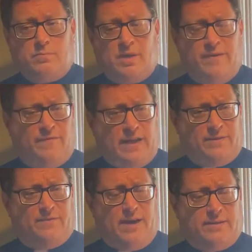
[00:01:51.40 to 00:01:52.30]
he finally
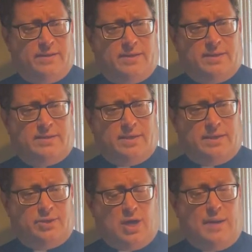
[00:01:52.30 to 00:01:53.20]
found
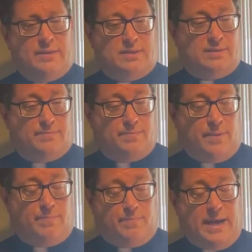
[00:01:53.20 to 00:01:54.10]
a job as a
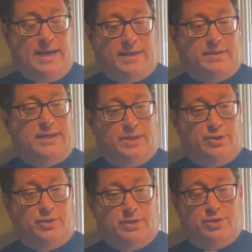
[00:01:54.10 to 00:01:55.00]
painting
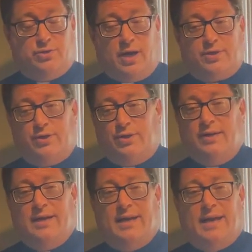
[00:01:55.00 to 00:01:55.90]
teacher, instructor,
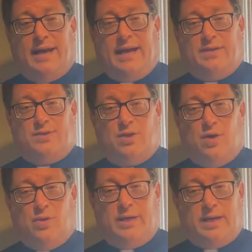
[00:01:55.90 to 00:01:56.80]
and
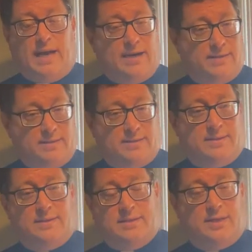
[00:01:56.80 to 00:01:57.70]
so he kind of
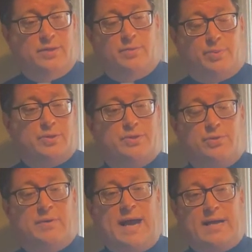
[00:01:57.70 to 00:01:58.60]
continued to
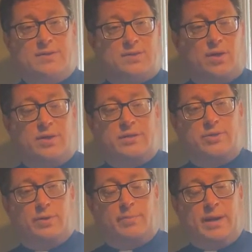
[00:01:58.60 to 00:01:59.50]
pursue that, started
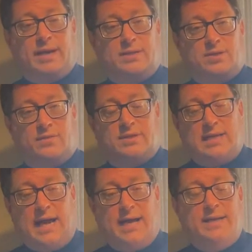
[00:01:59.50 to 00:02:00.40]
doing paintings on the
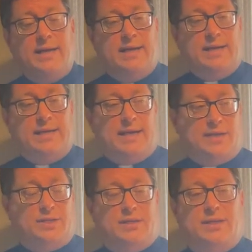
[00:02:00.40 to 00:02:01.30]
side. He
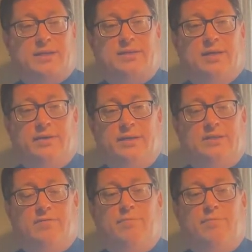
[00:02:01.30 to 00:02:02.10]
actually did a series of